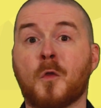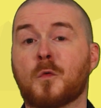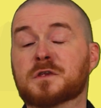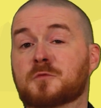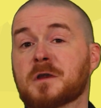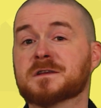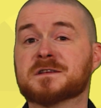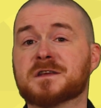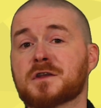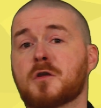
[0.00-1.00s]
Which brings
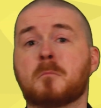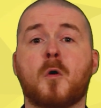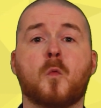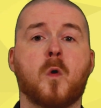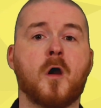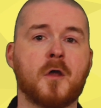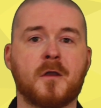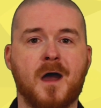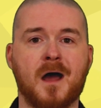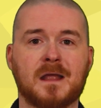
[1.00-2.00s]
us to number 1
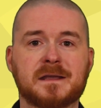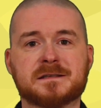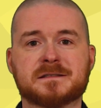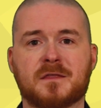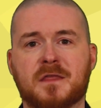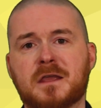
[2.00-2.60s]
on our list,